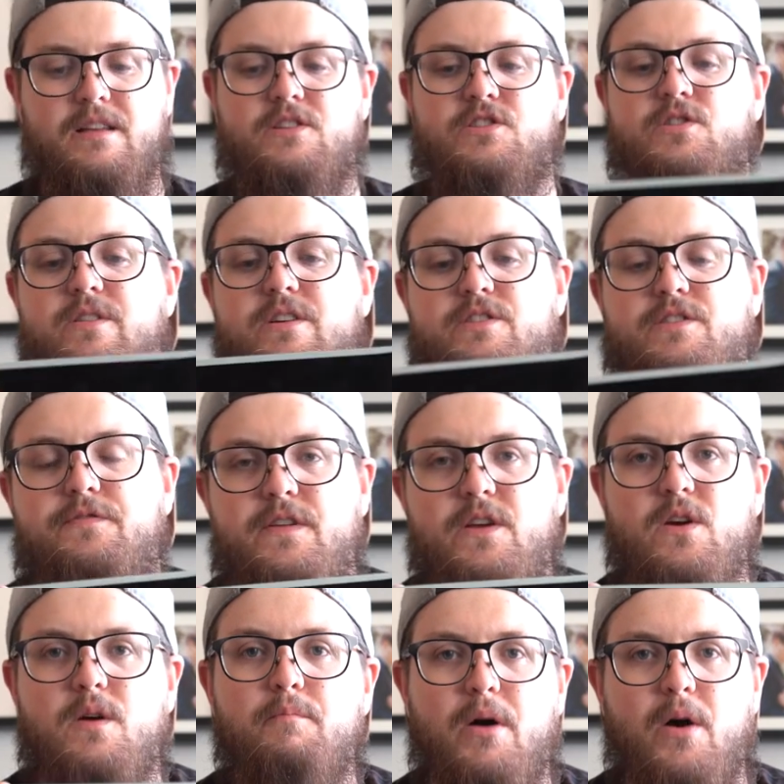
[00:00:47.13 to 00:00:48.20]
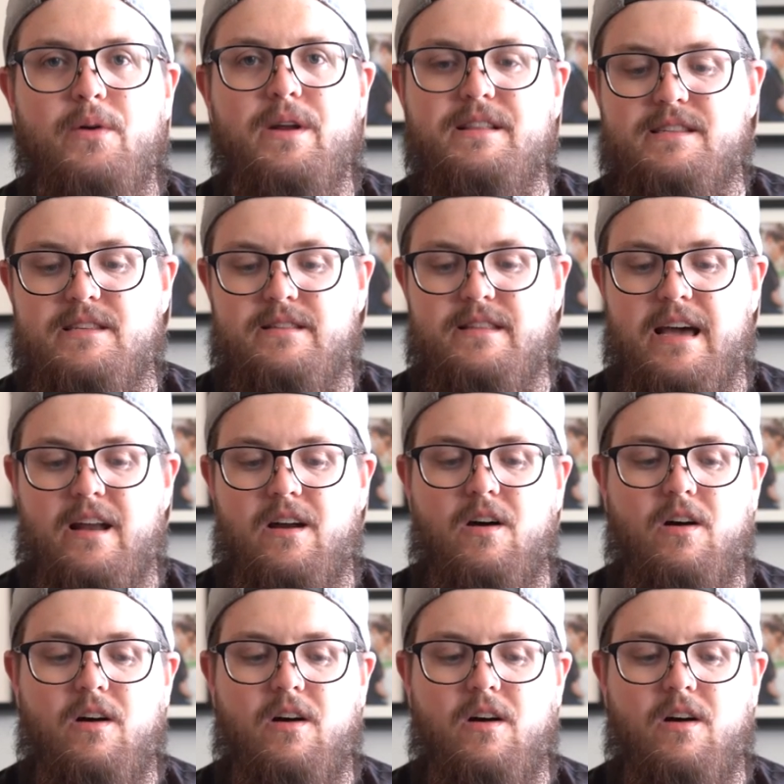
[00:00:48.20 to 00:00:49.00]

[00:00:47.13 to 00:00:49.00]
So there's a few components that